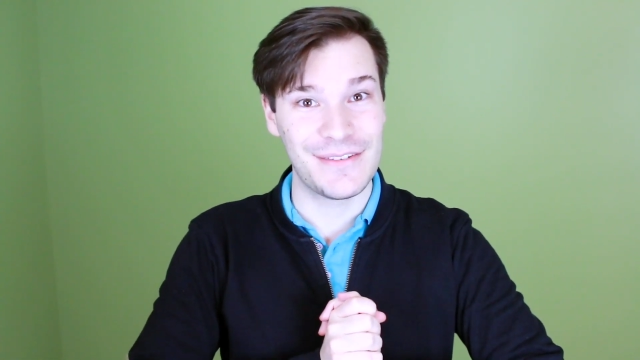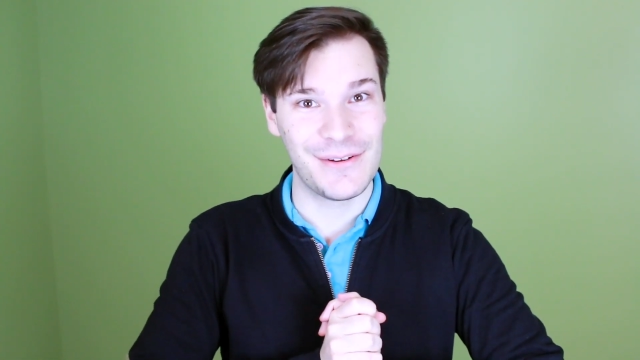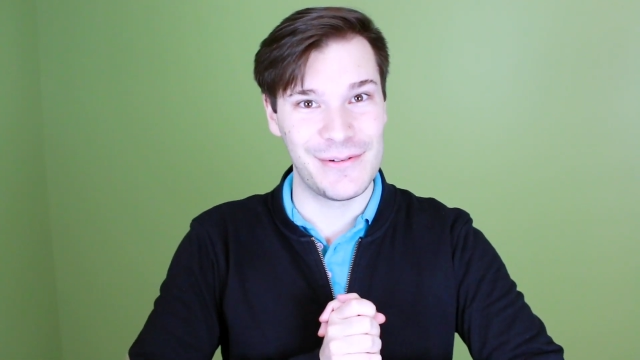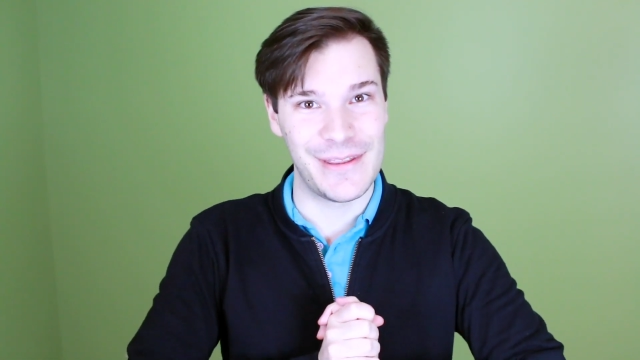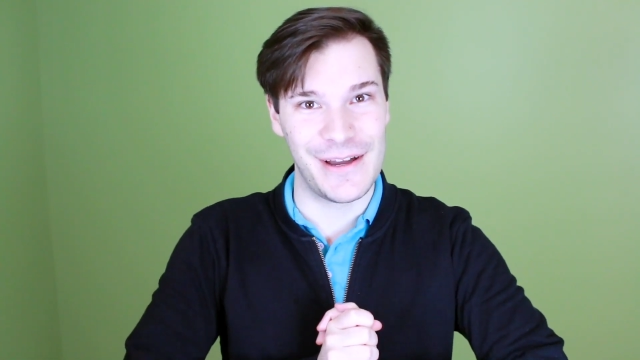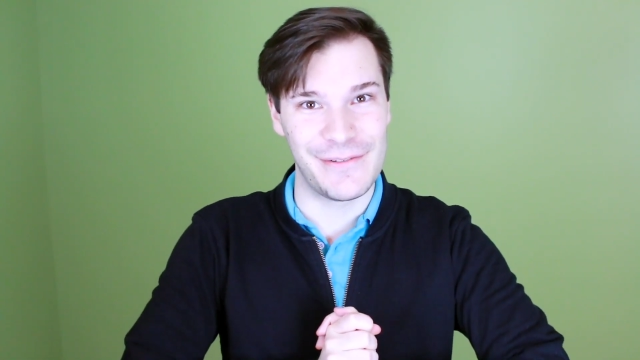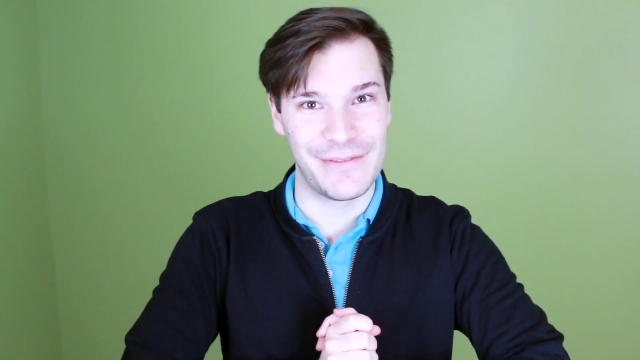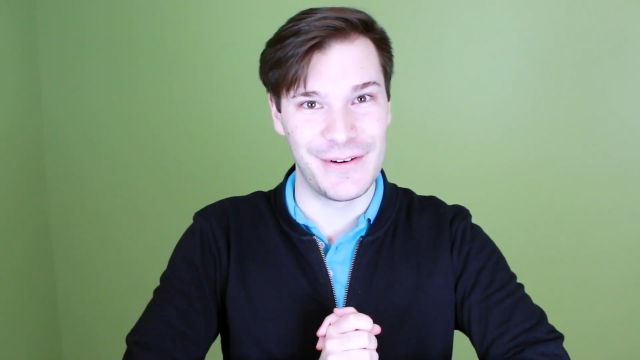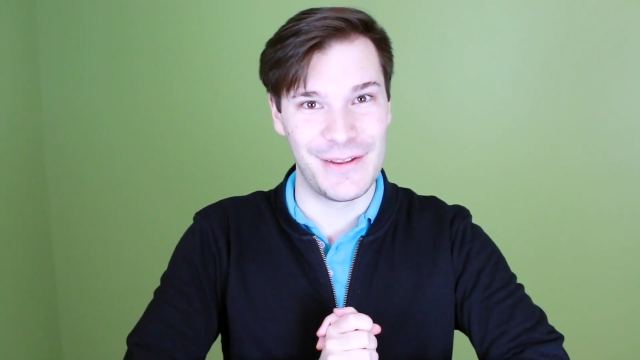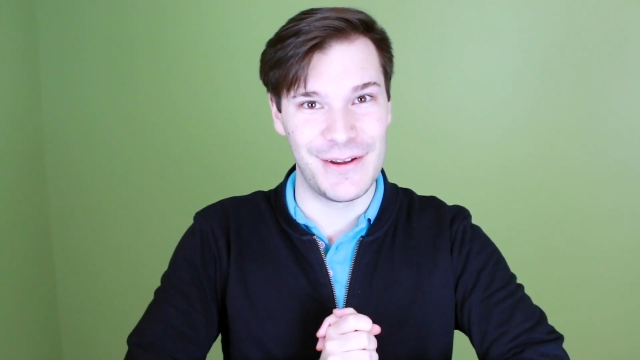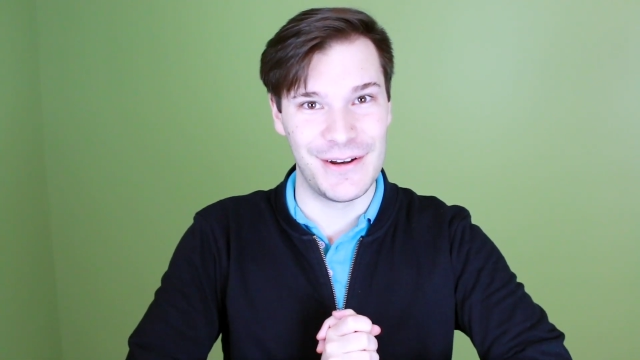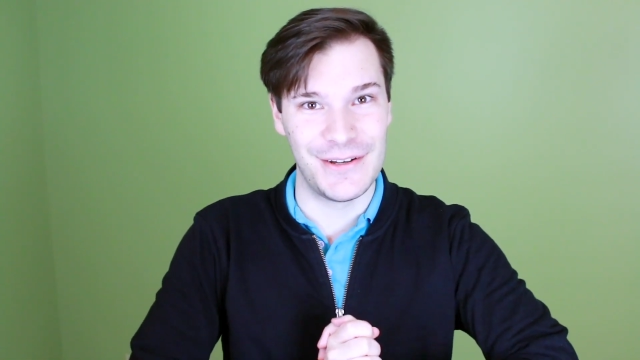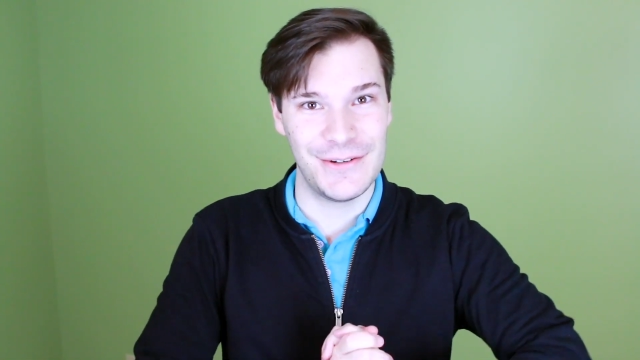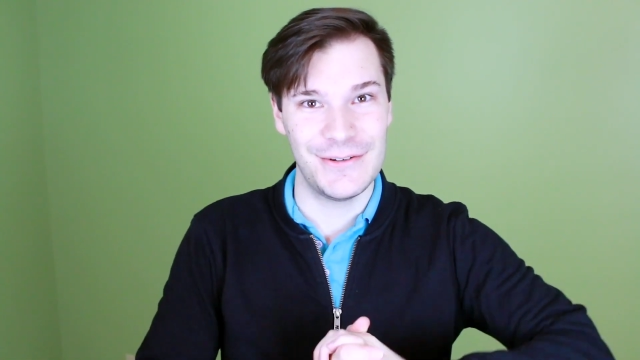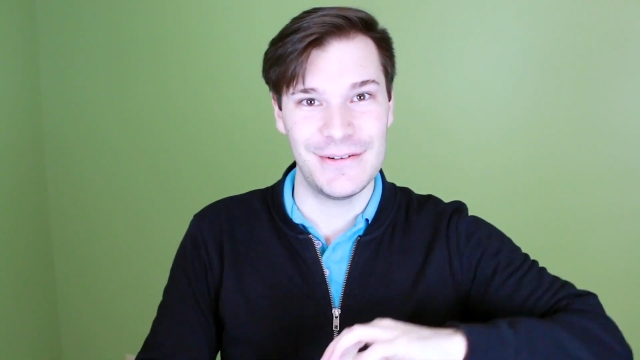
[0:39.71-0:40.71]
So without
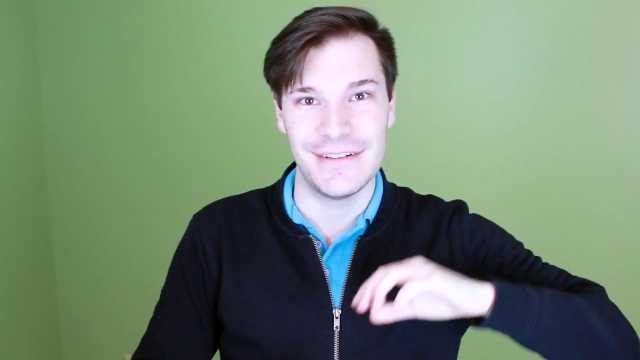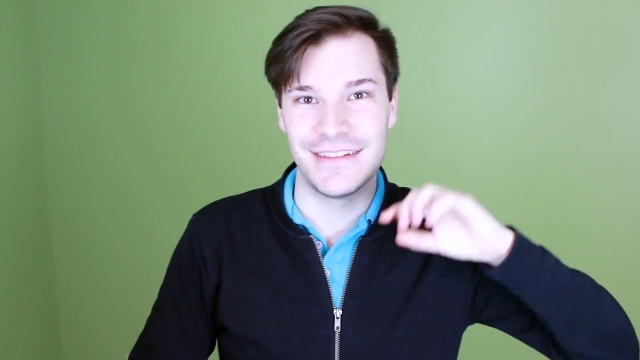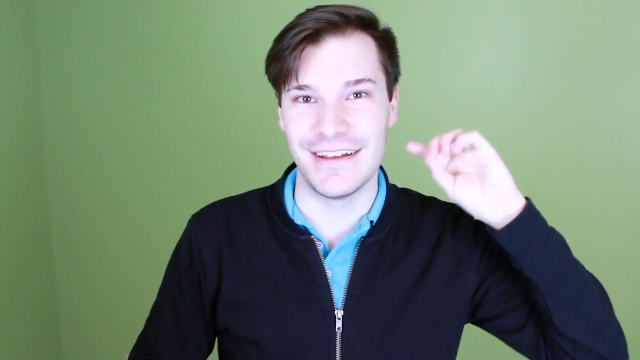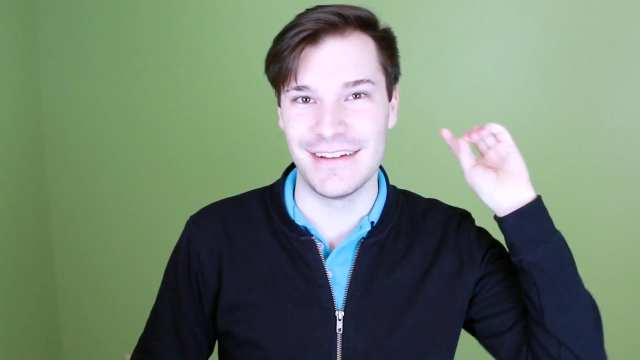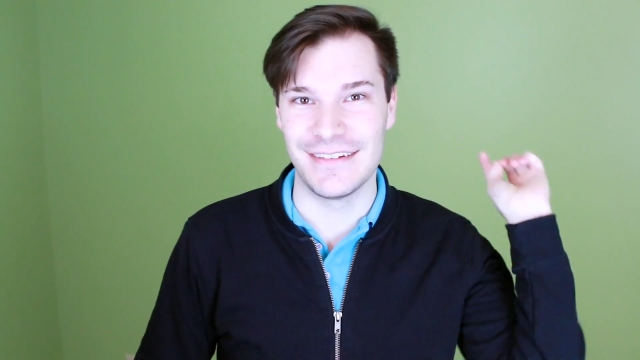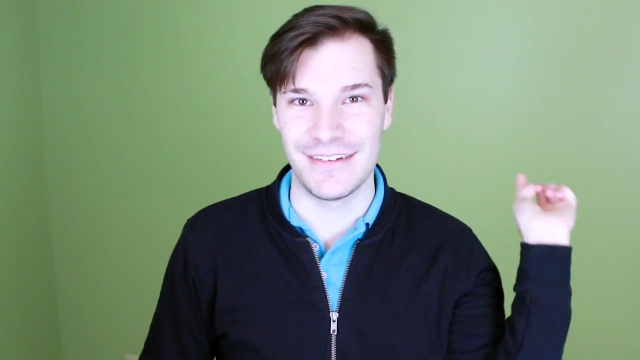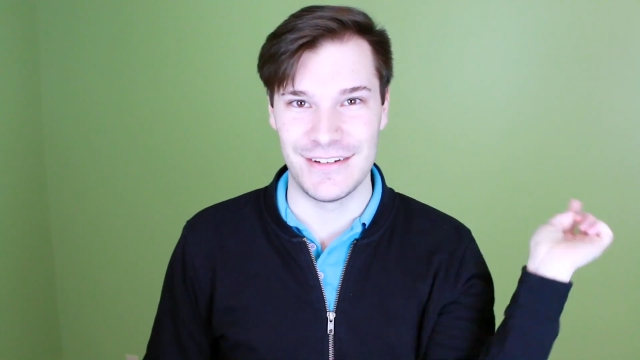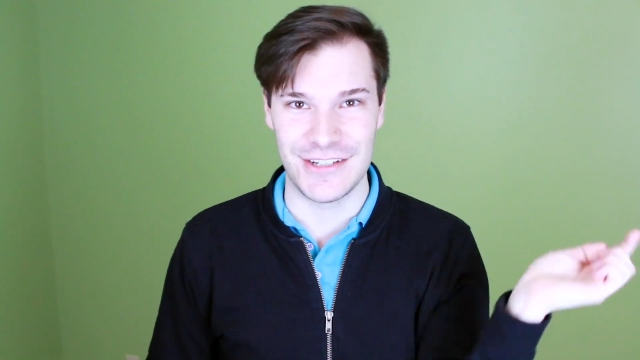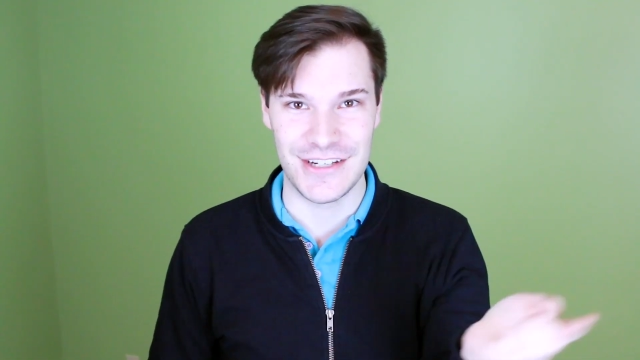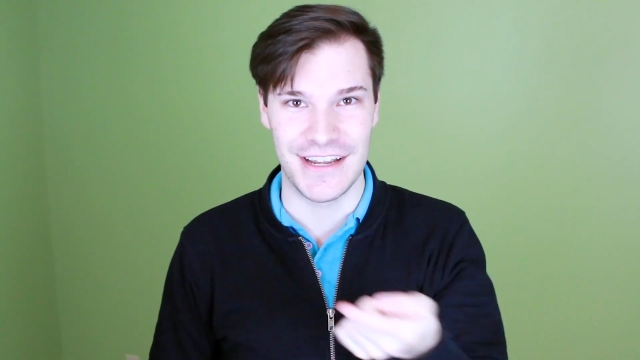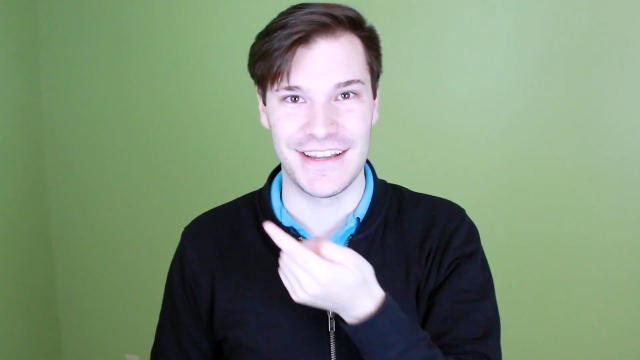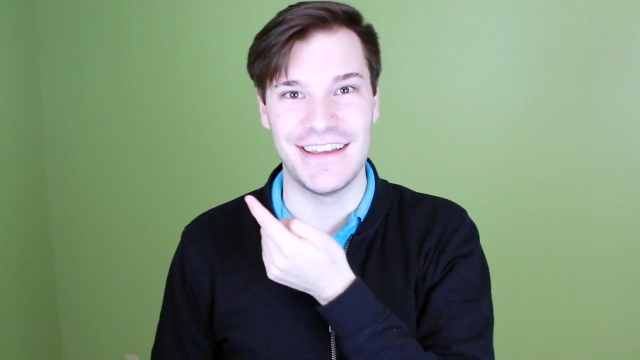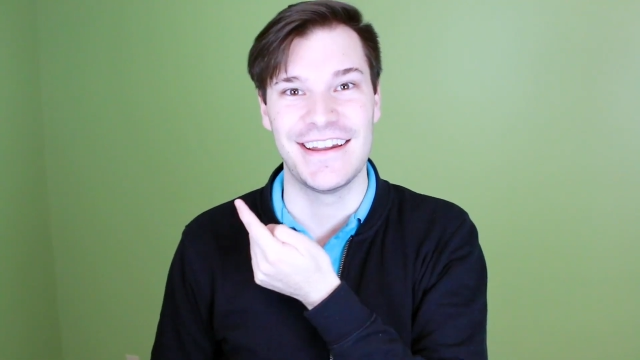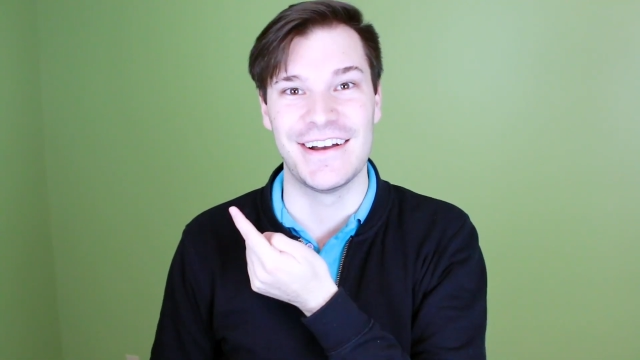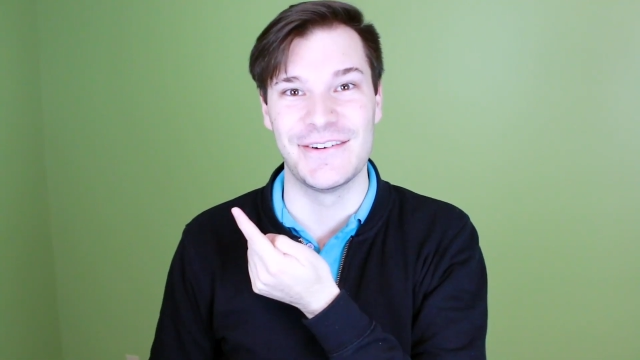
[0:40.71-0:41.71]
further ado, let's
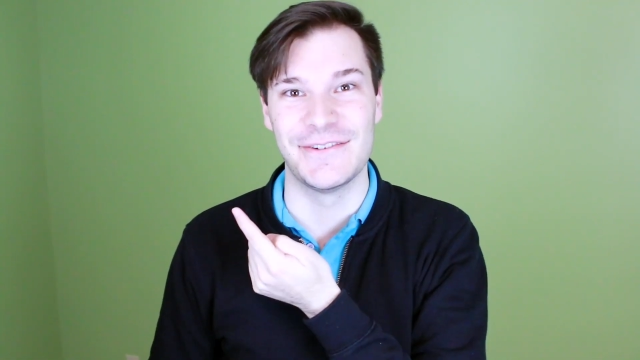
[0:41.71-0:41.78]
check it